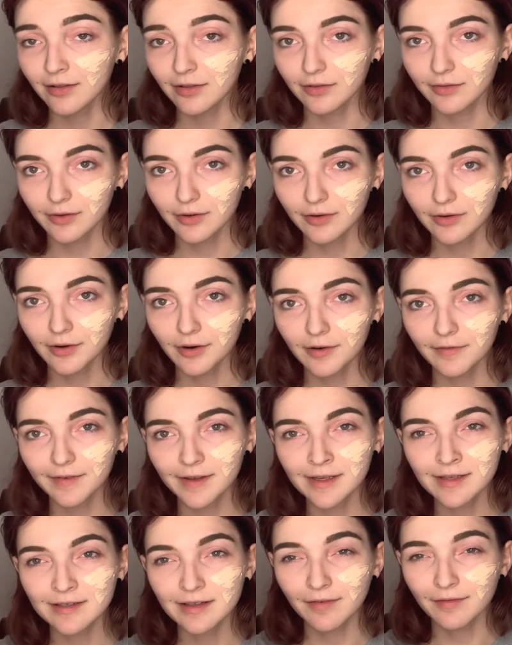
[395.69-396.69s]
A little
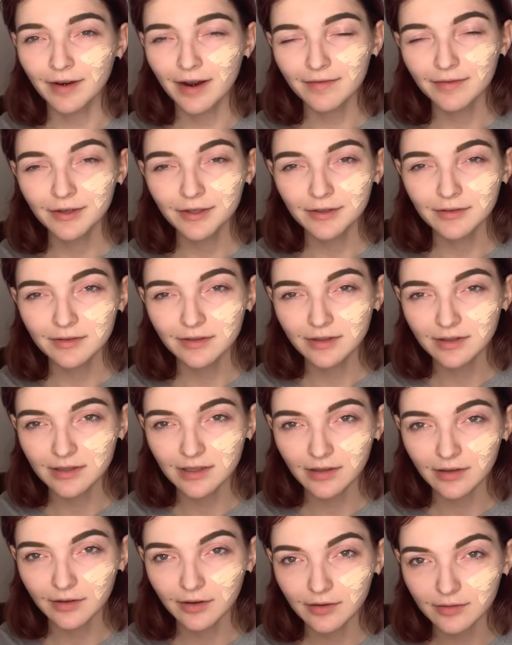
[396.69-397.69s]
nervous, I've never used a
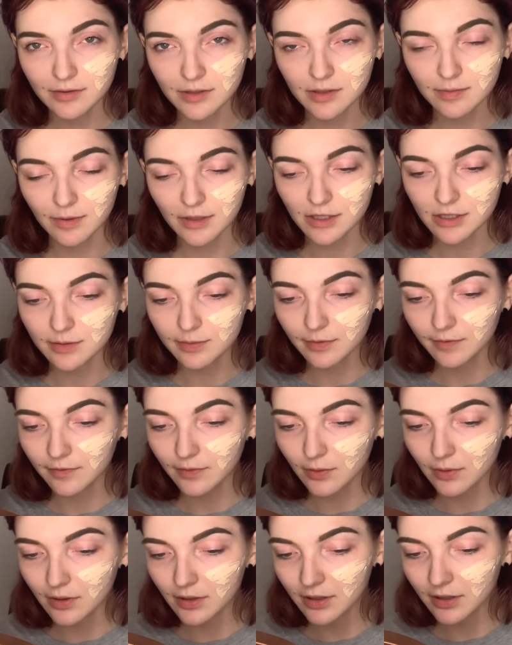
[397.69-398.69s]
silicone sponge
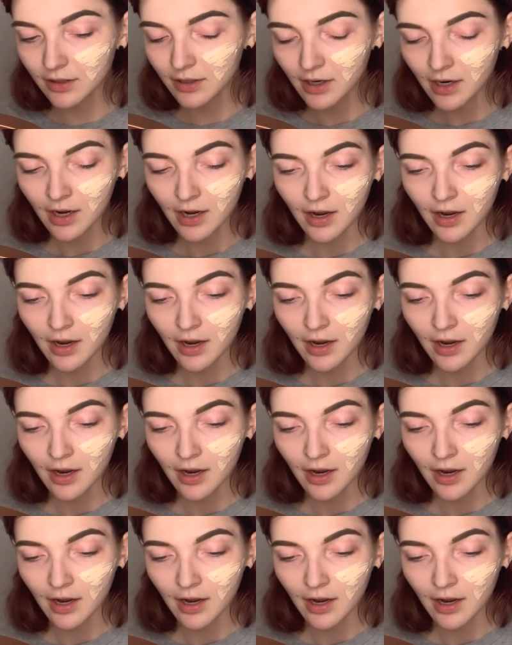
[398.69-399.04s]
before.